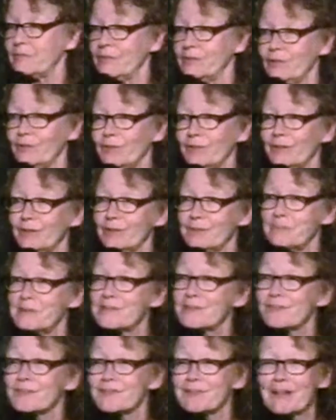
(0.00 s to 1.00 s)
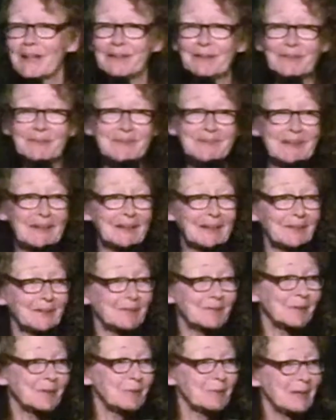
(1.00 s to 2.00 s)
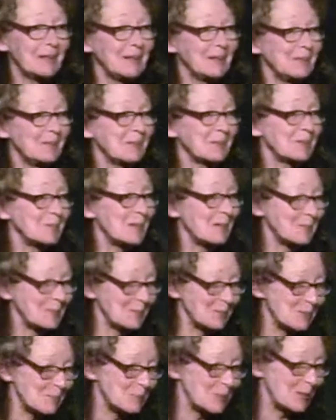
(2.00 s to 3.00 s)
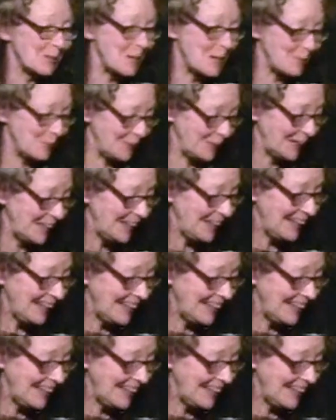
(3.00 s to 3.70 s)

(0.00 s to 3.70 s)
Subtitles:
of a nuclear missile silo site. I don't know why I don't go out and do it more often.